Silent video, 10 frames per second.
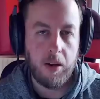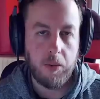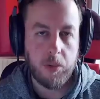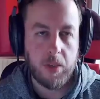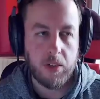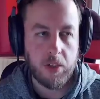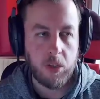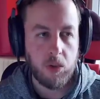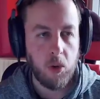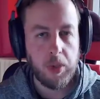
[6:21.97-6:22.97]
which means that
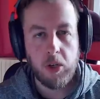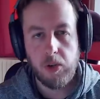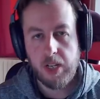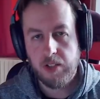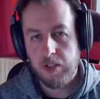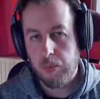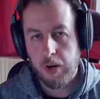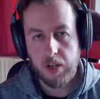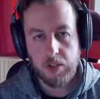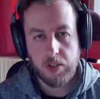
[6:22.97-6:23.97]
you, there'll be no nasty
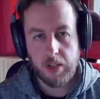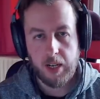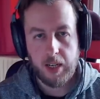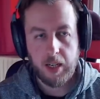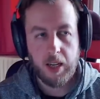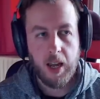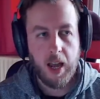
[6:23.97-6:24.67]
surprises like